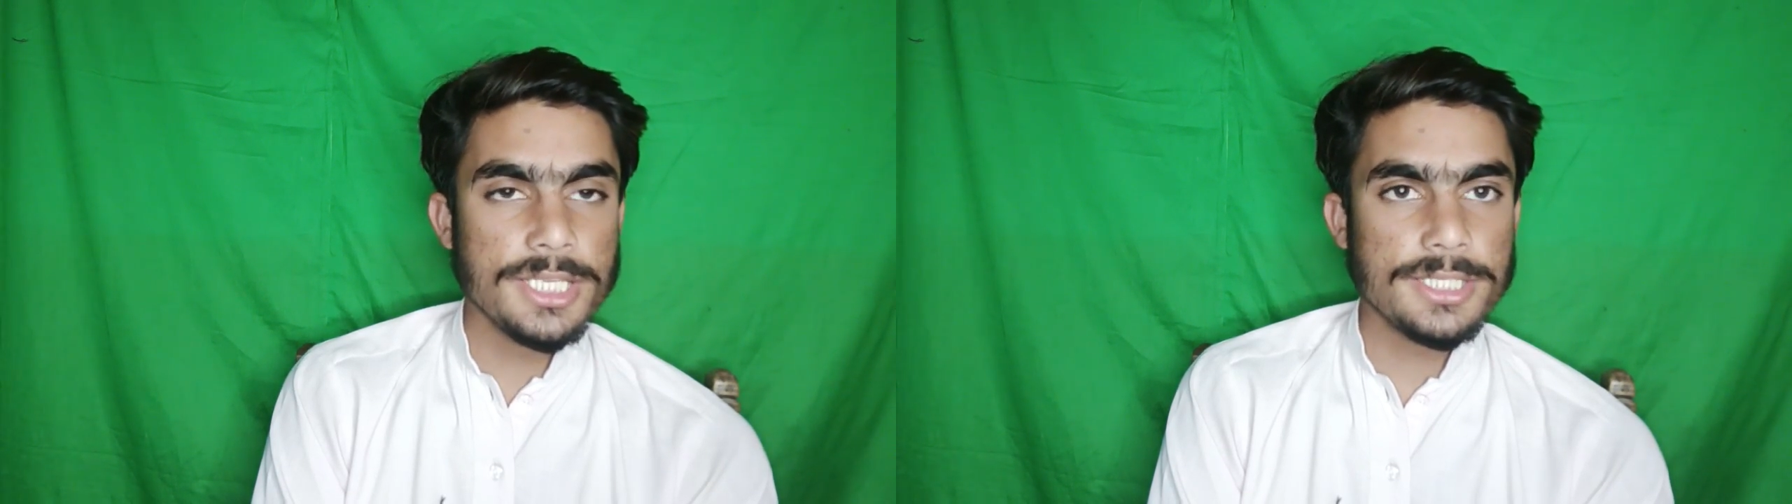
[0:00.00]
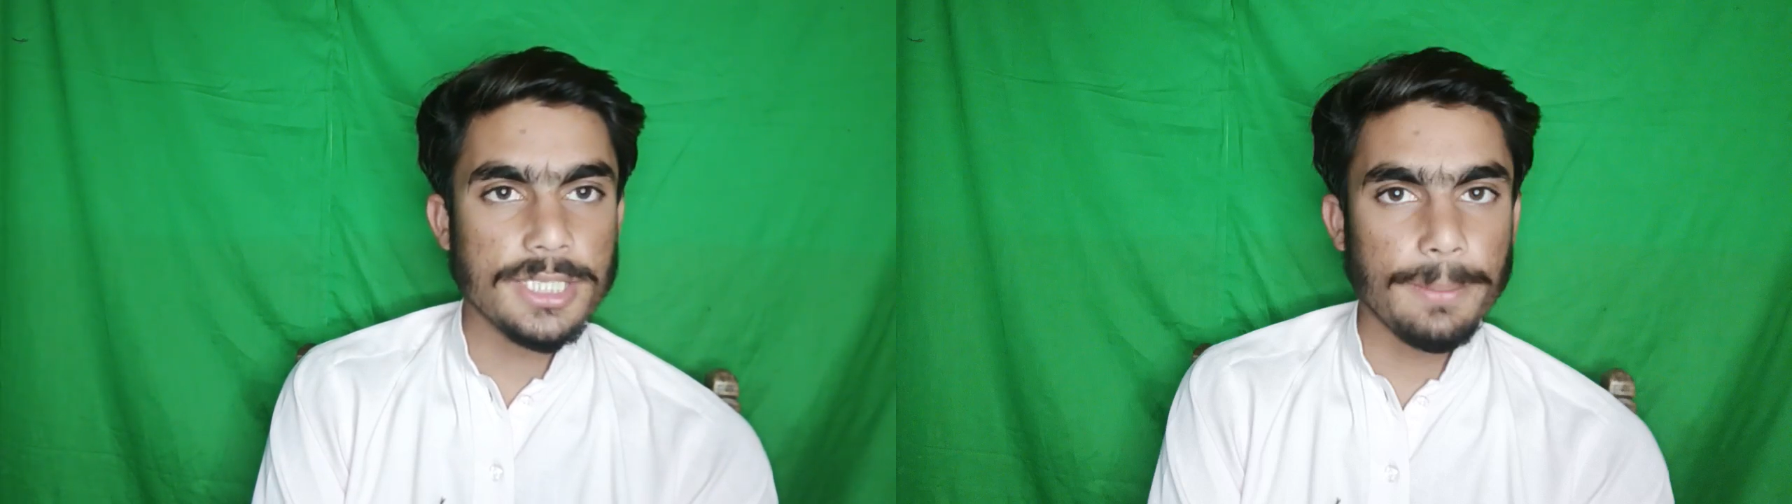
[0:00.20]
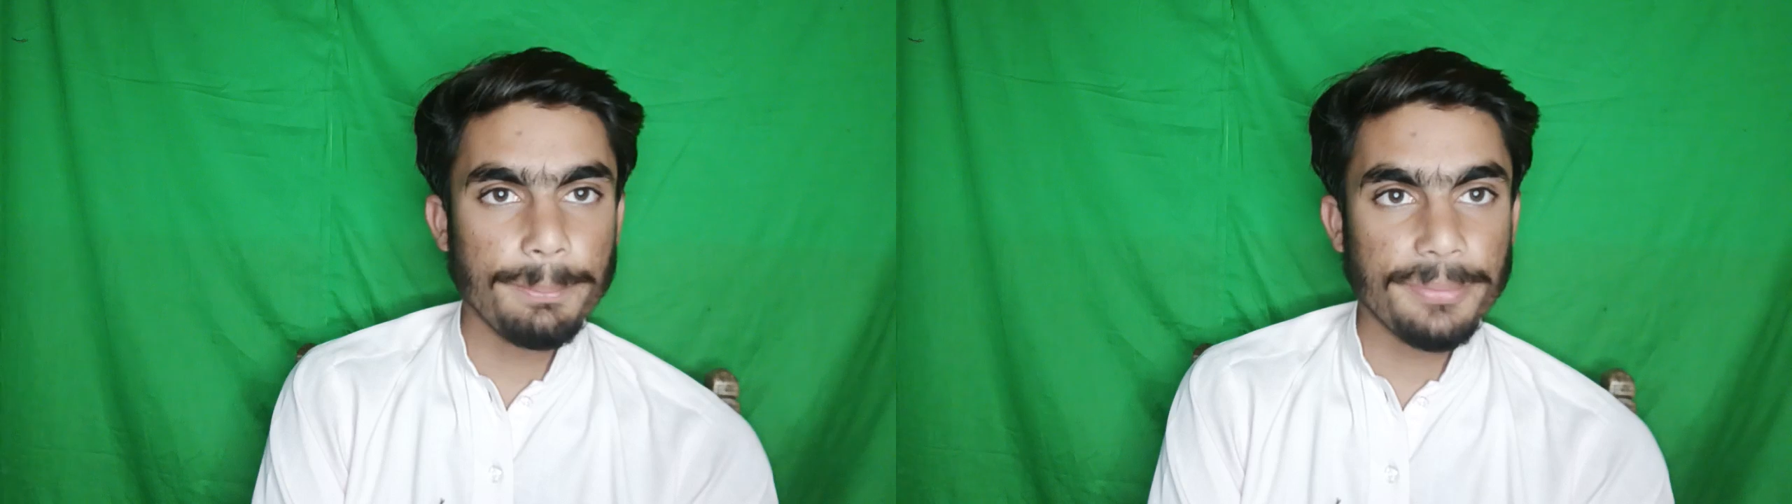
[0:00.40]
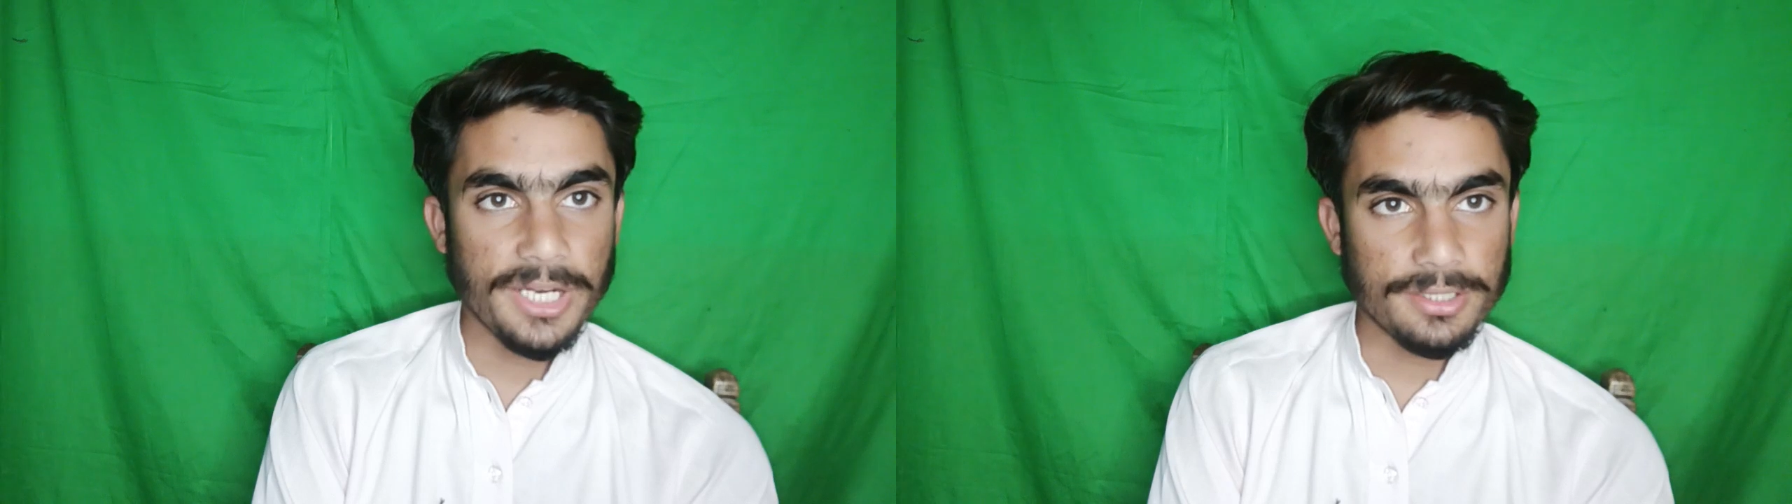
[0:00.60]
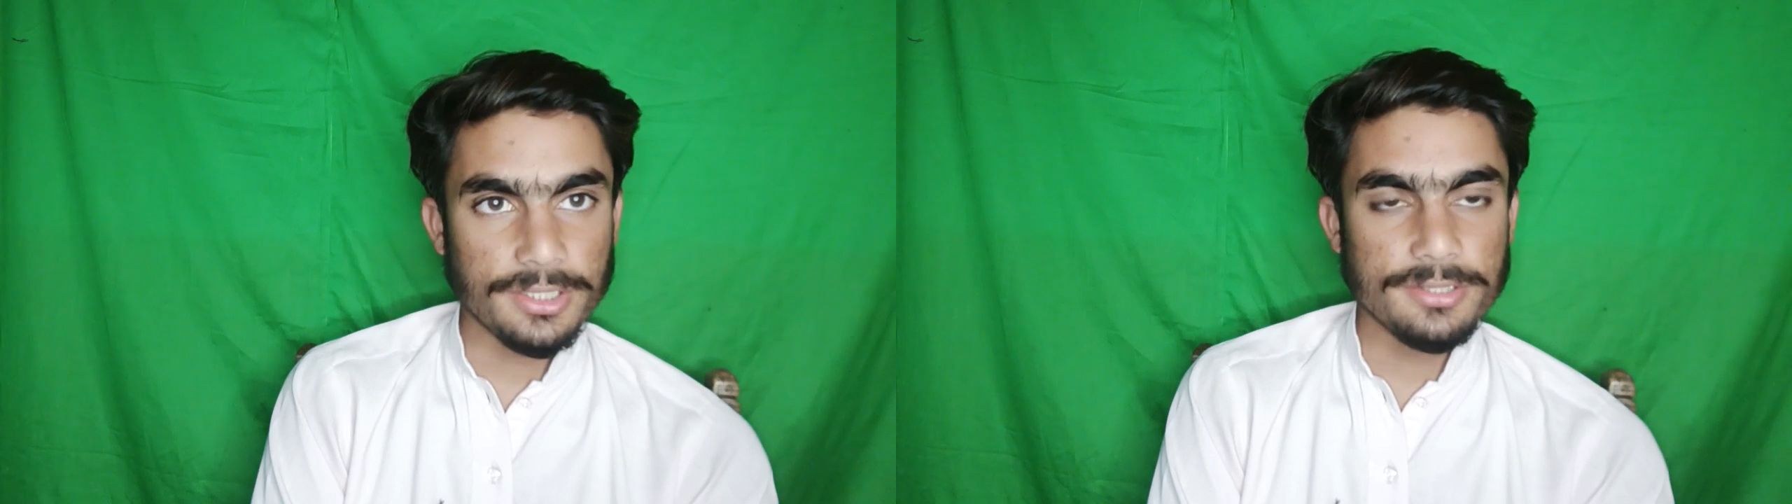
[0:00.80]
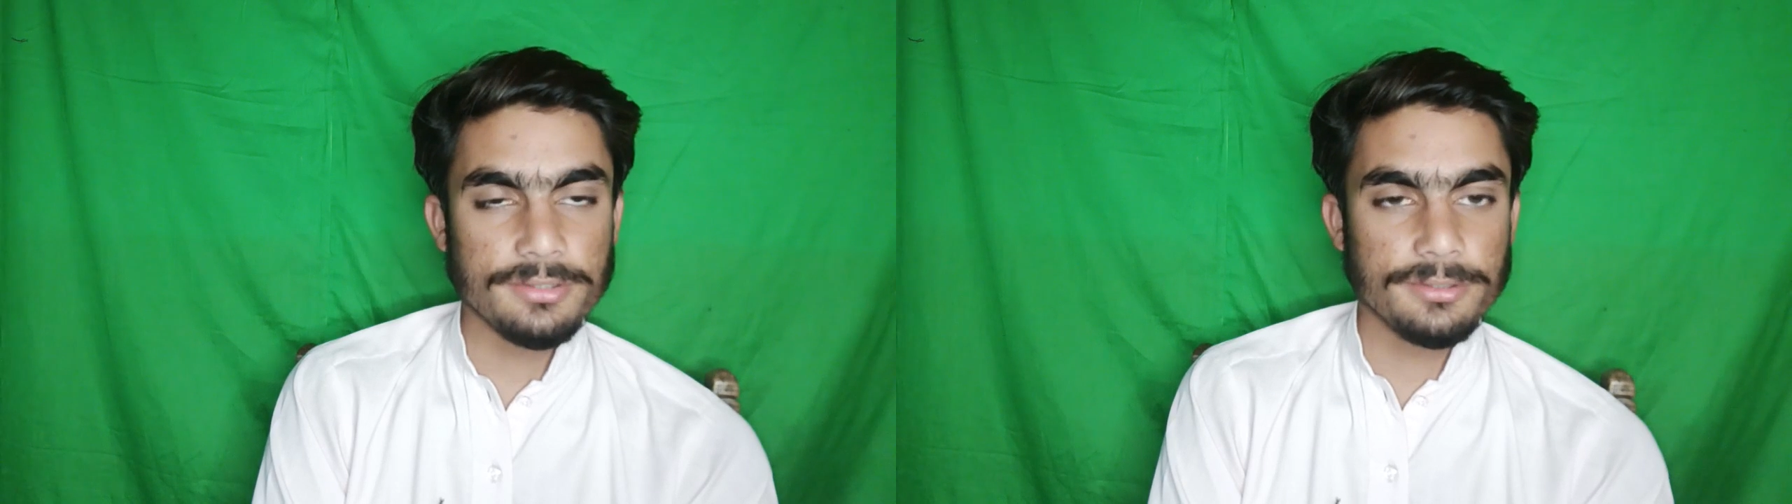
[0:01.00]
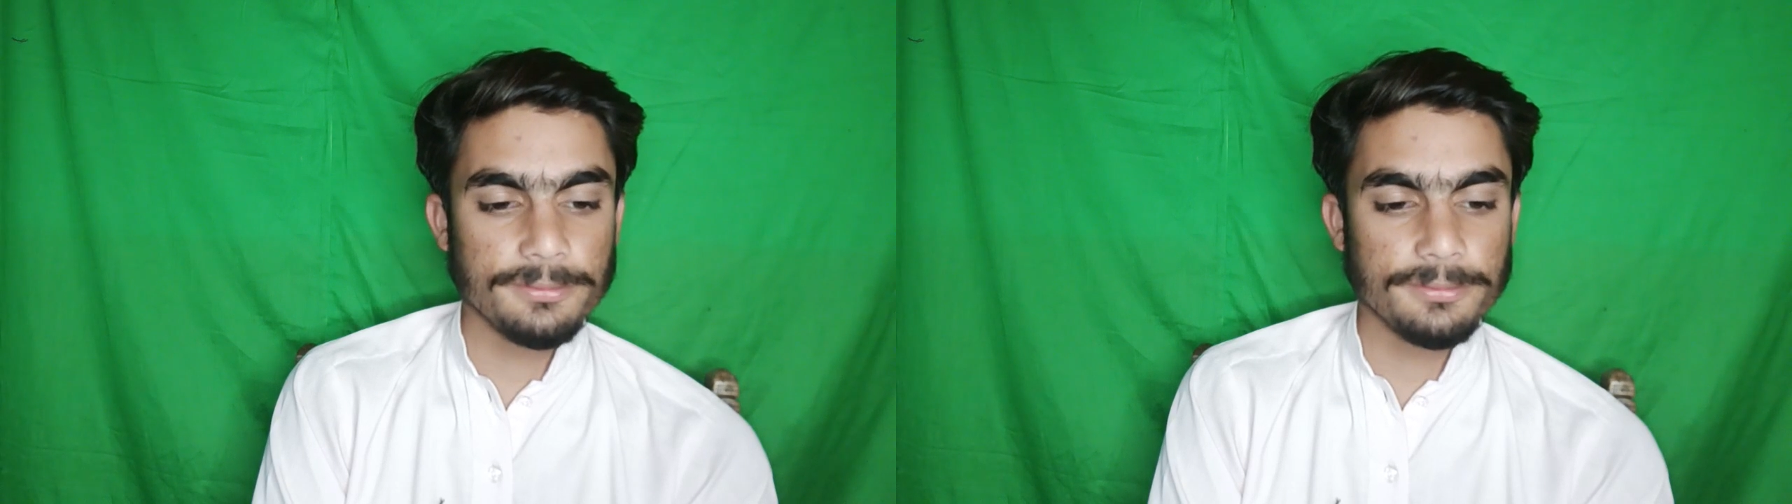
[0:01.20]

some practice.